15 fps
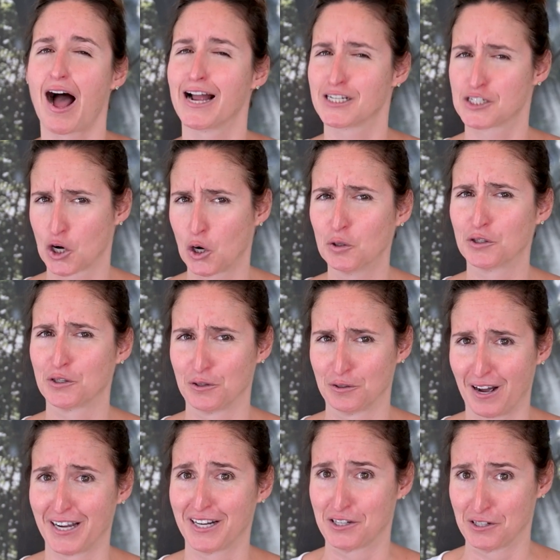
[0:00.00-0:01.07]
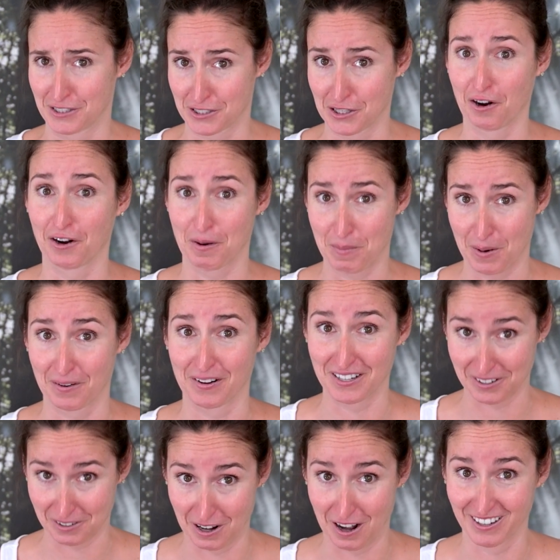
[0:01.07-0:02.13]
I told you I could talk about it
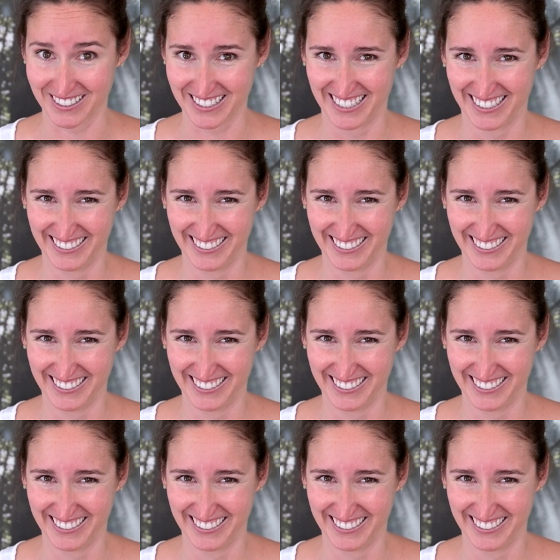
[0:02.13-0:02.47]
a lot.